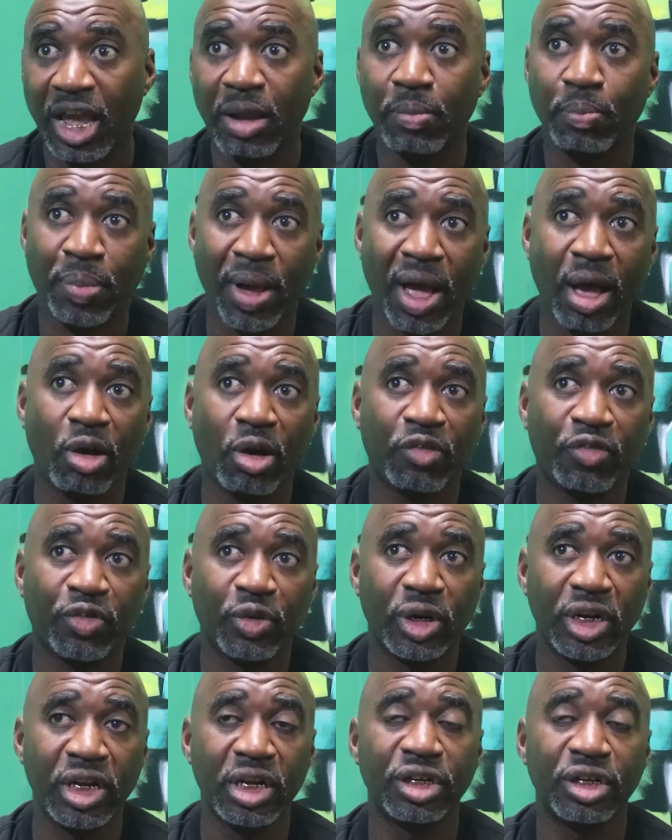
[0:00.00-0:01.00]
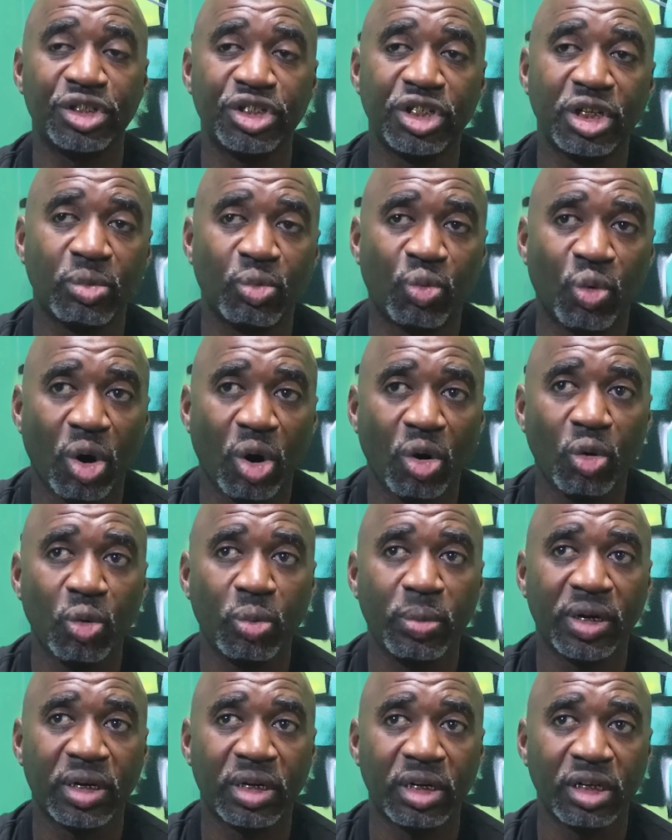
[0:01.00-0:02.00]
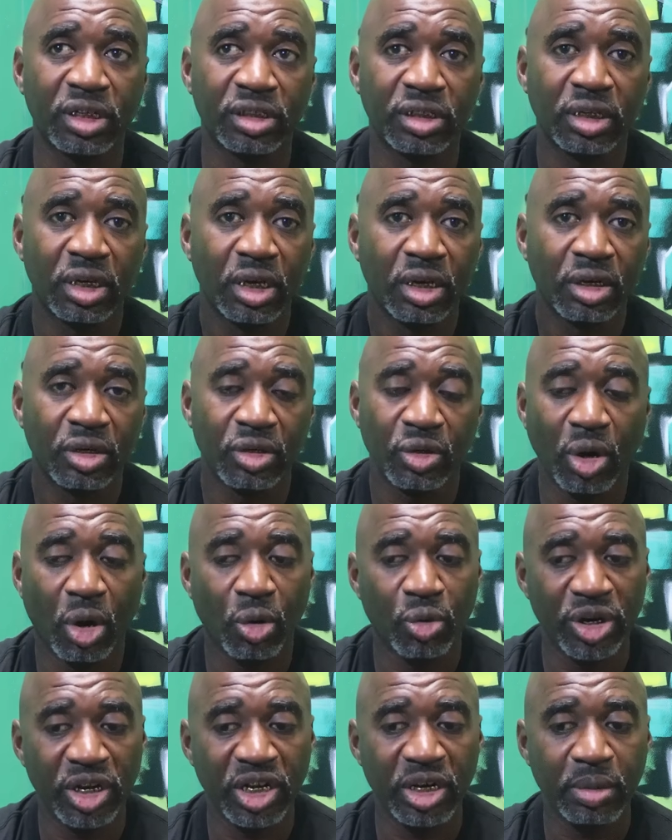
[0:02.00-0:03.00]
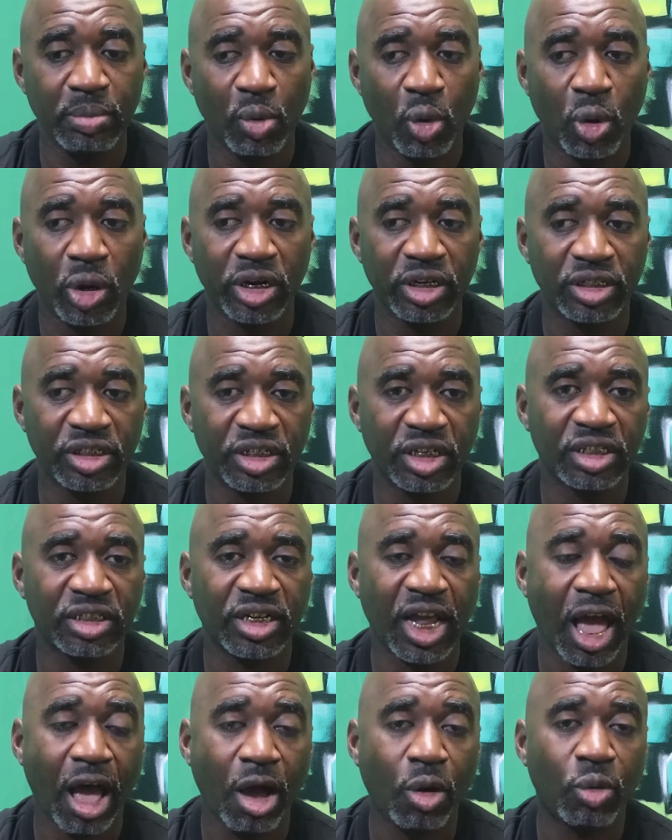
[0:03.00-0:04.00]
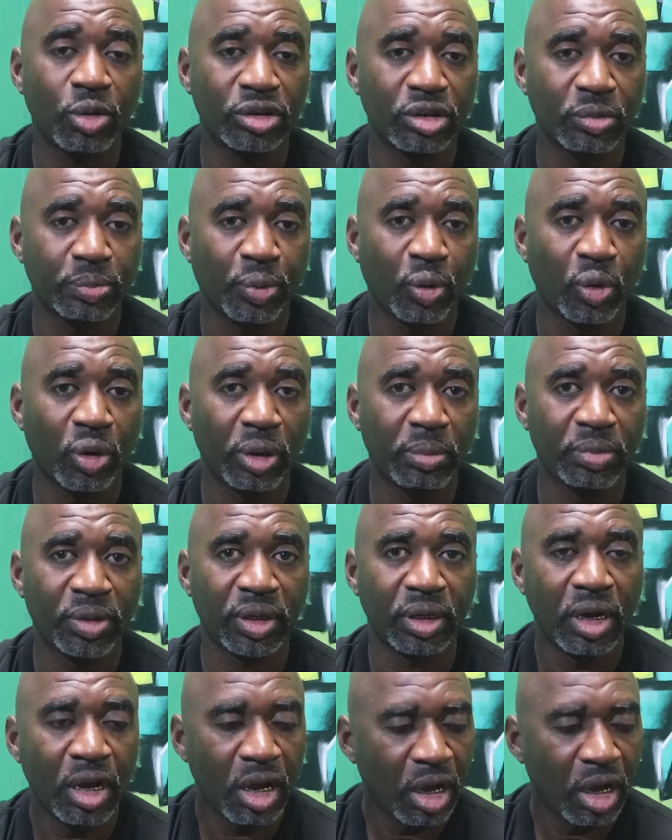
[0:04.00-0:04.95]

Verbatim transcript: that powerful leadership role because you're gonna need more than just our support,